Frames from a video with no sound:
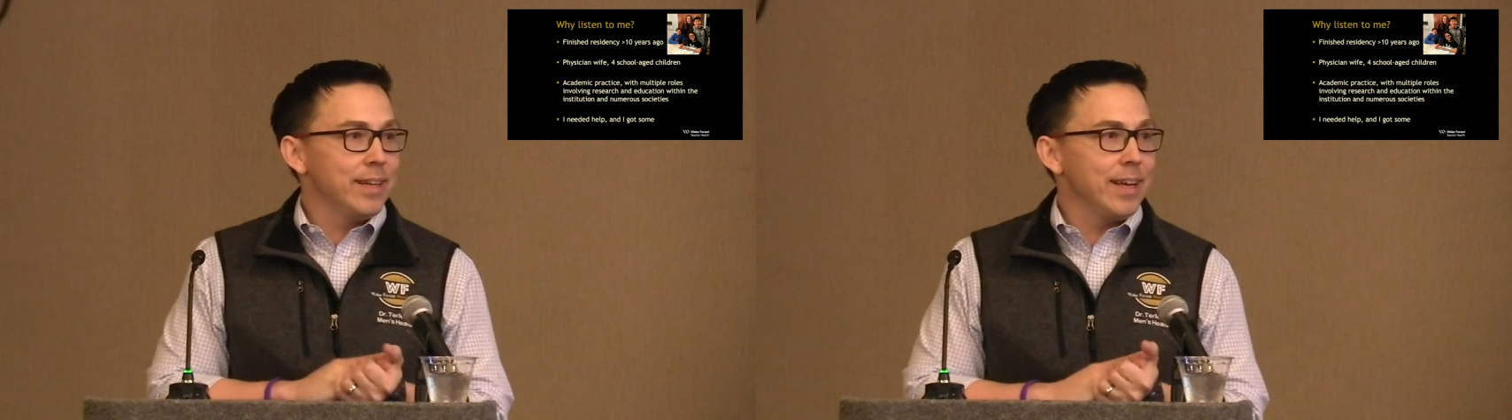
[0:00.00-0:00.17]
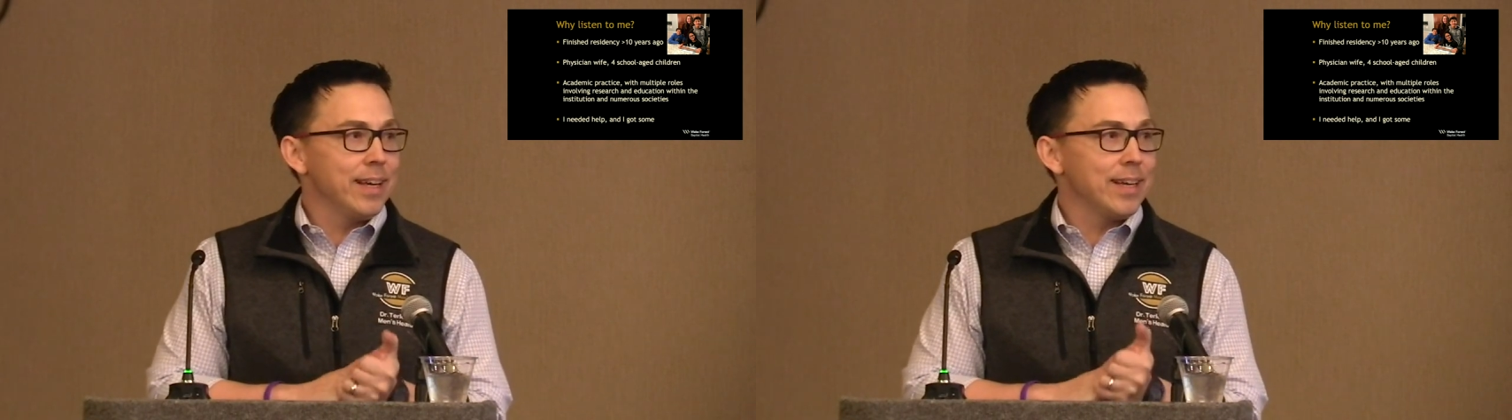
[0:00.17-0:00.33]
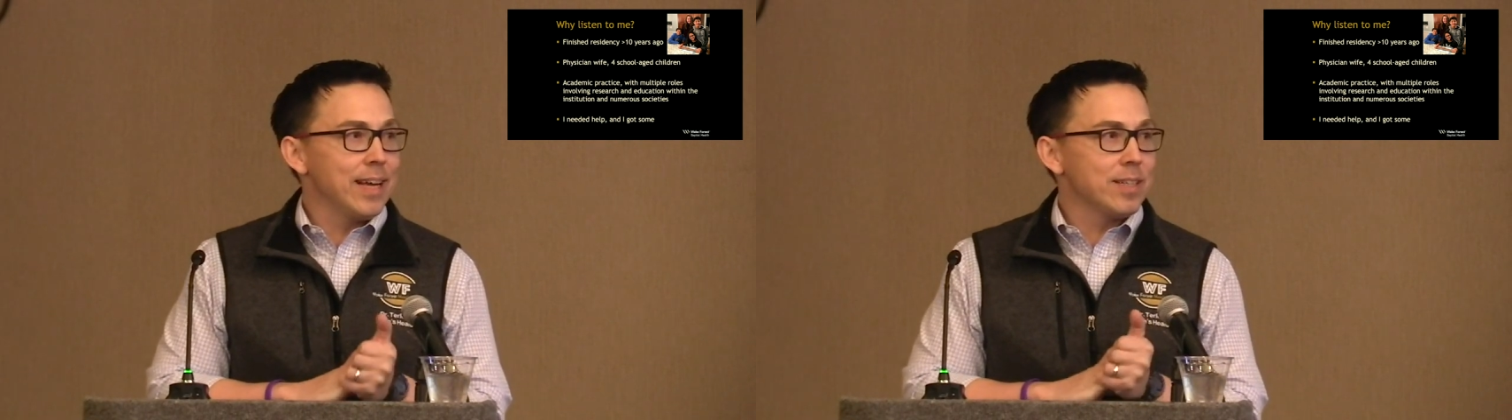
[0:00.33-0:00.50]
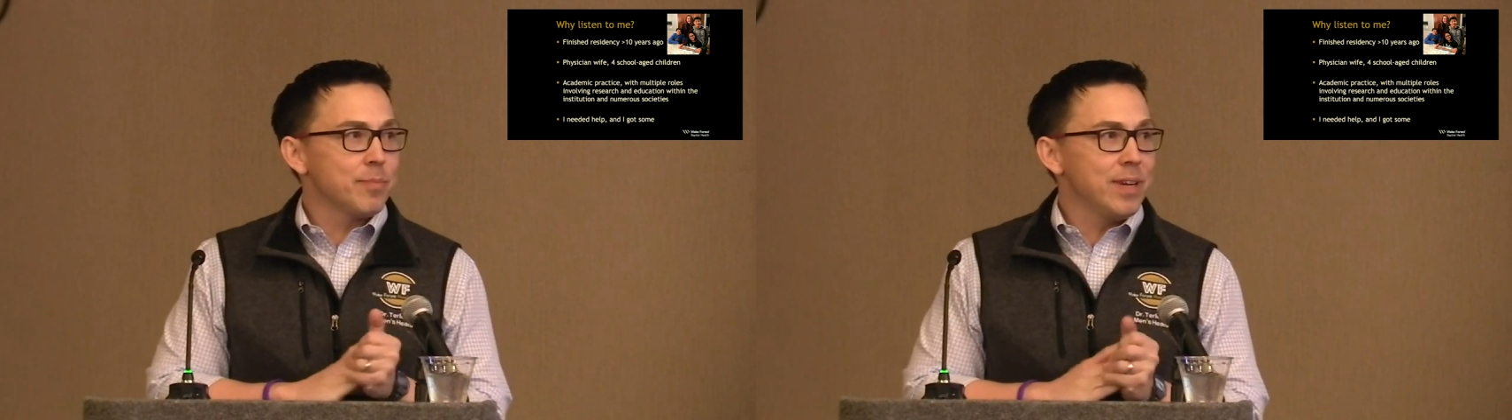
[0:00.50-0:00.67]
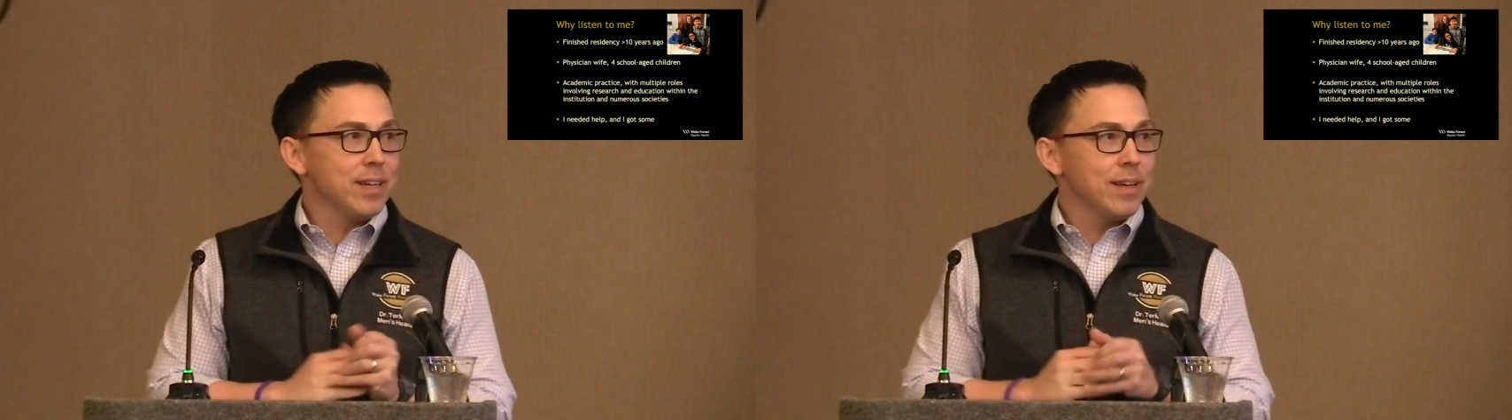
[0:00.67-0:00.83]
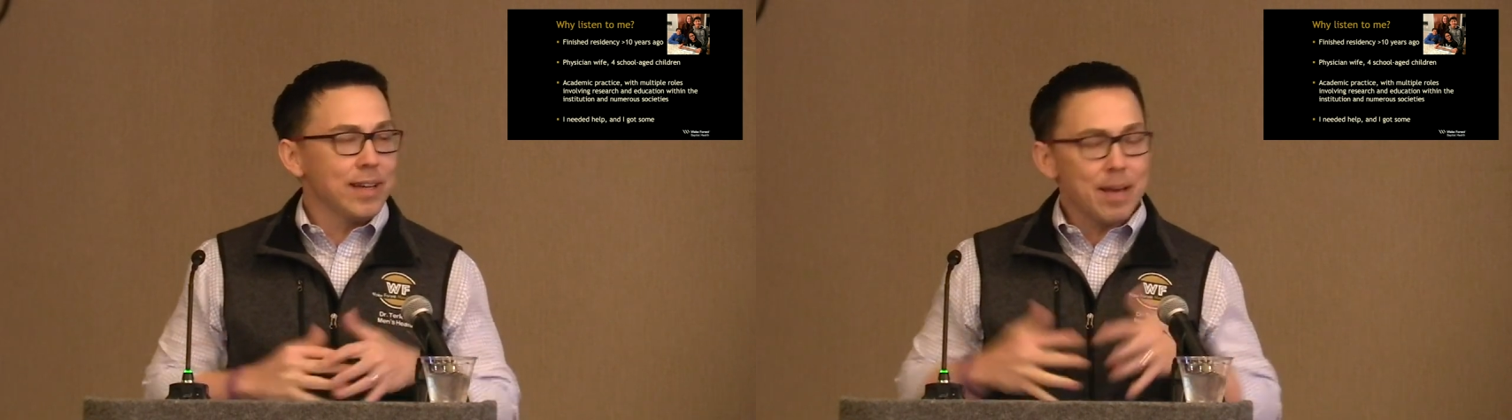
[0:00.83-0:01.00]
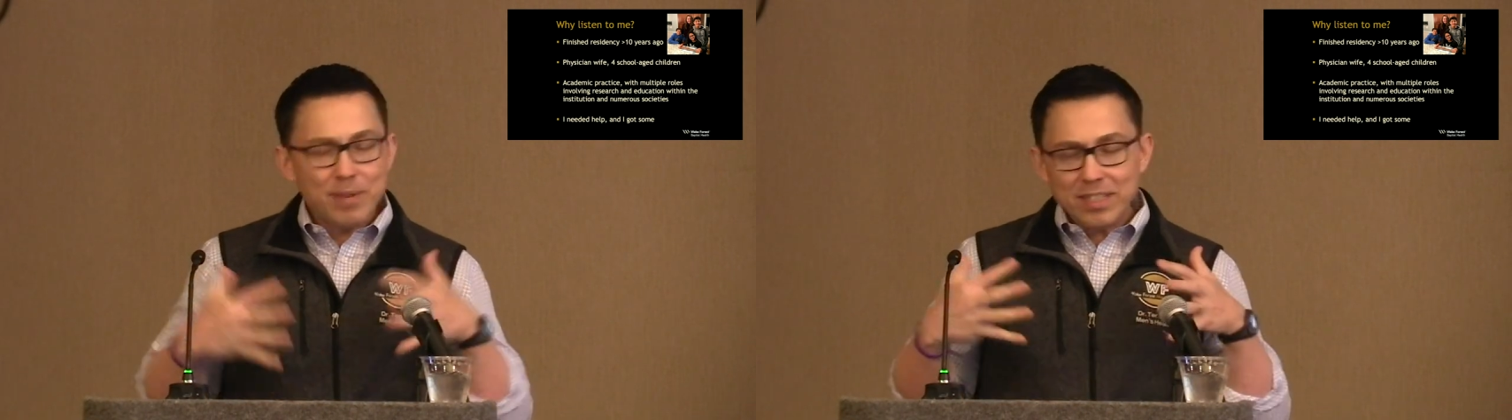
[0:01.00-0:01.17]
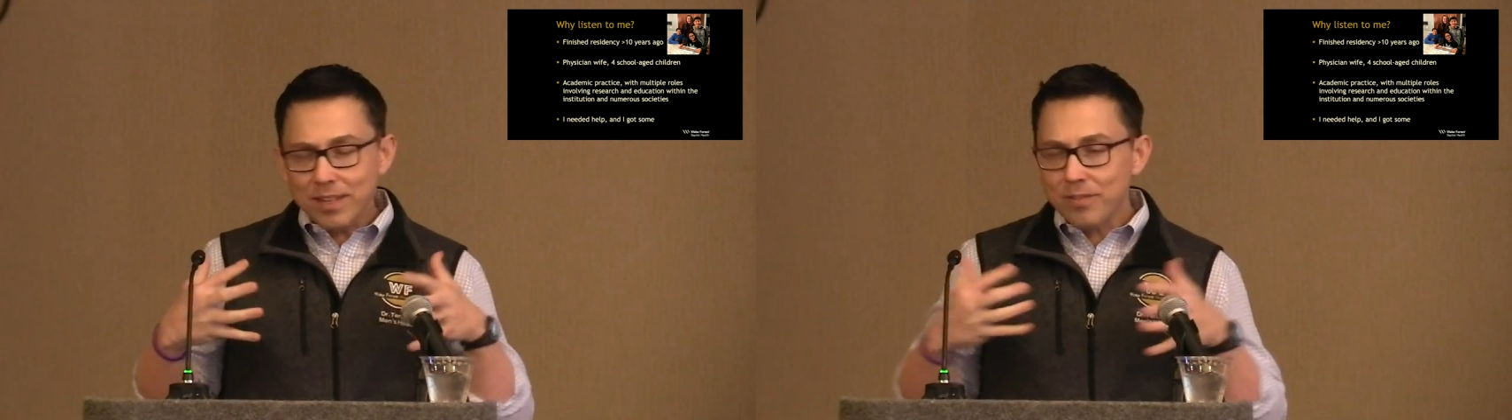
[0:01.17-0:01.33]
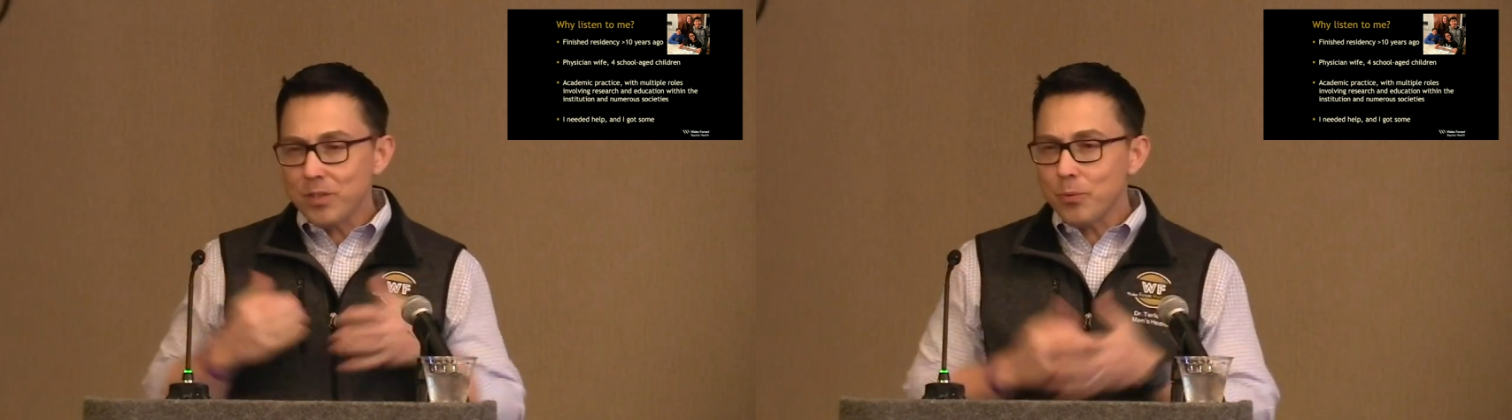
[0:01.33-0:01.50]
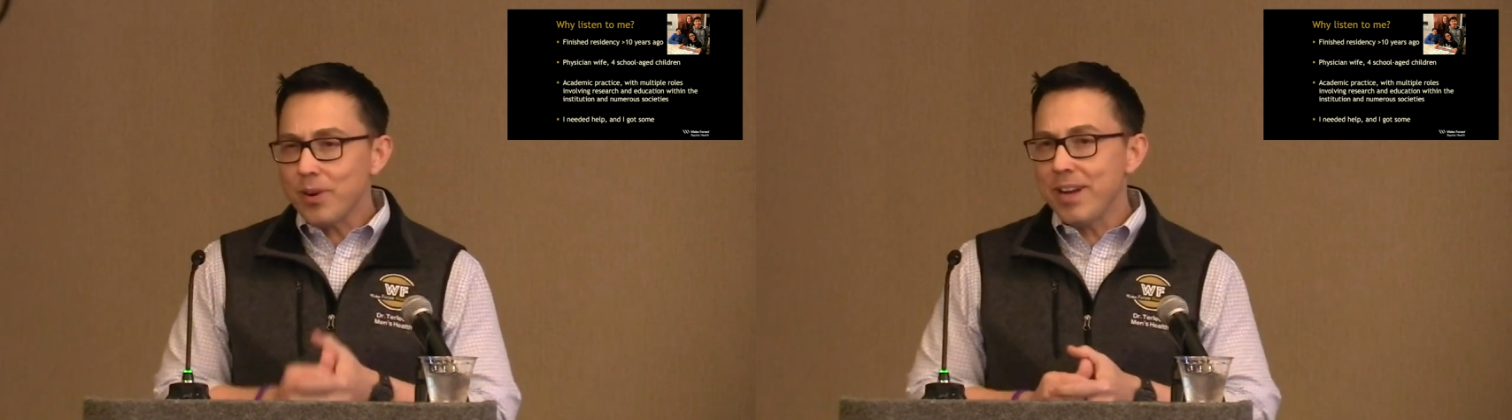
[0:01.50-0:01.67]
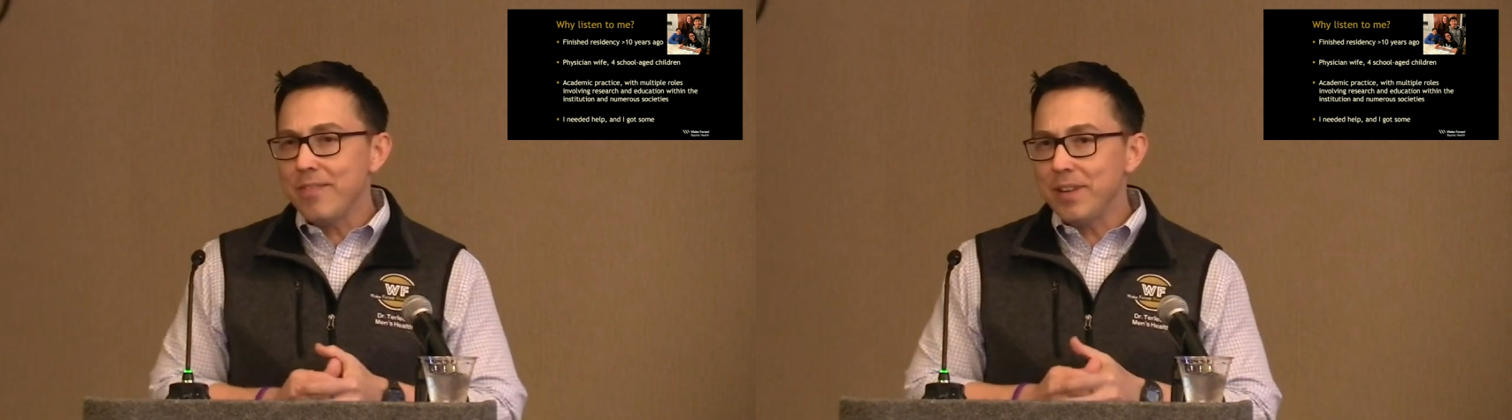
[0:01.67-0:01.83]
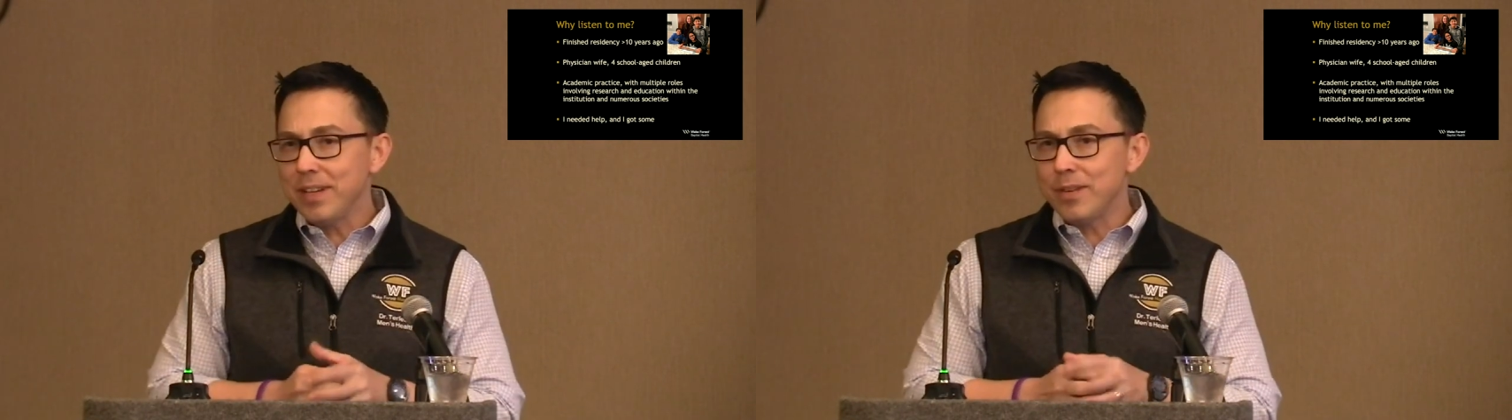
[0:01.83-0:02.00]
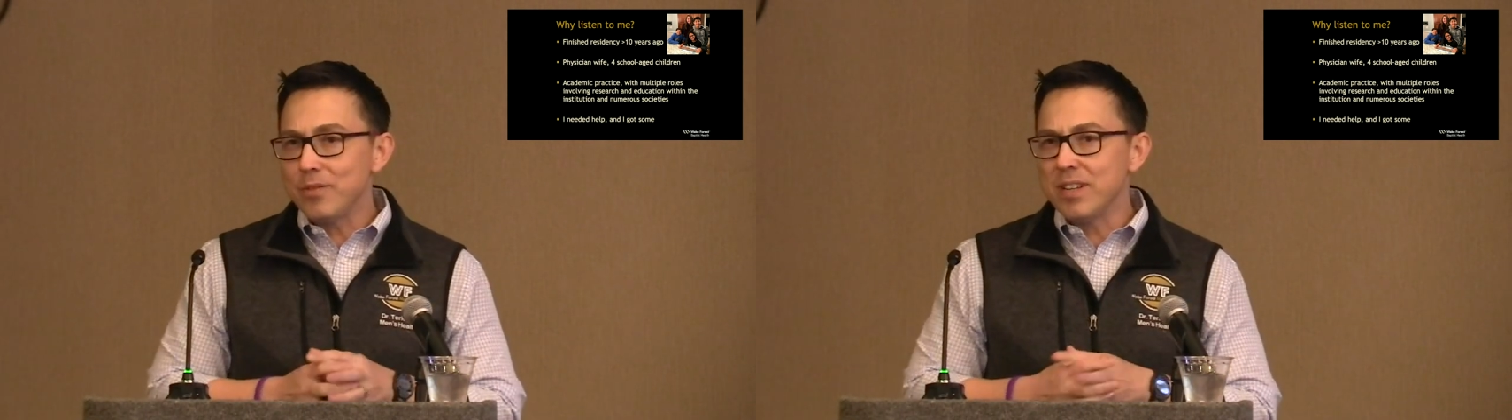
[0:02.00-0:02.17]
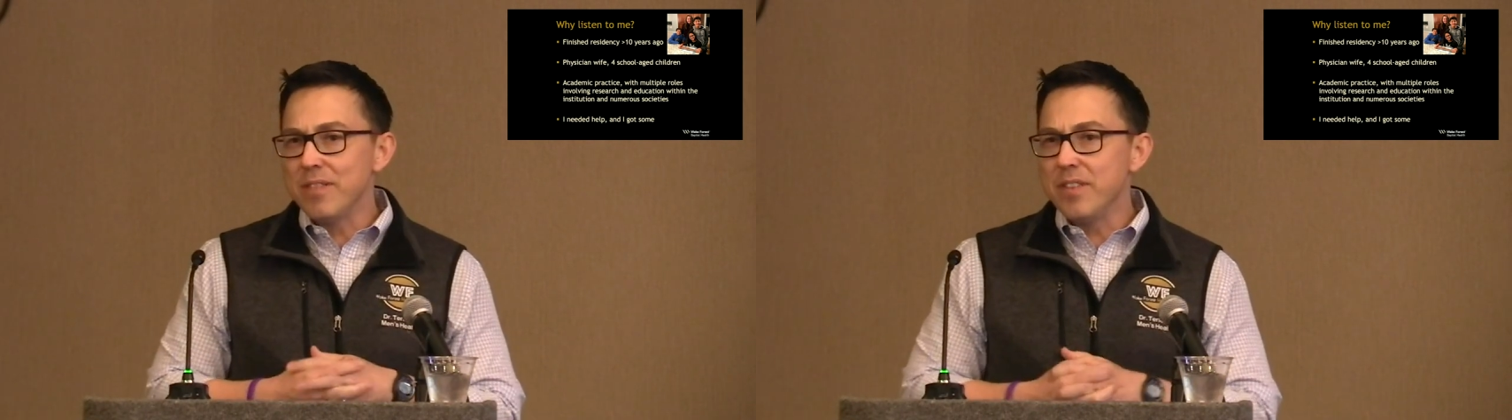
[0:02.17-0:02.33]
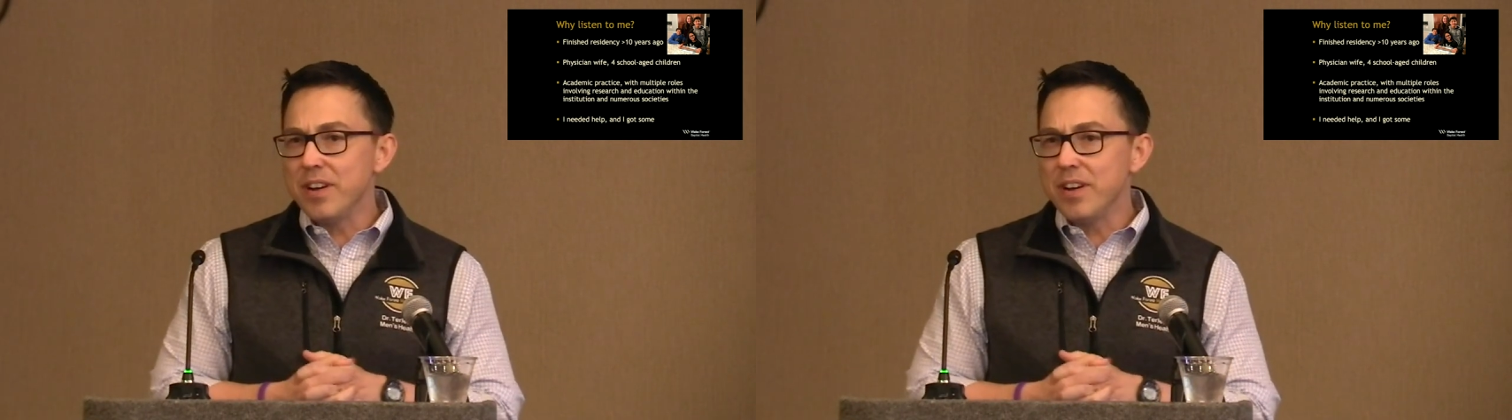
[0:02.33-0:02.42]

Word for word: and I got to my got myself to where I felt I was in a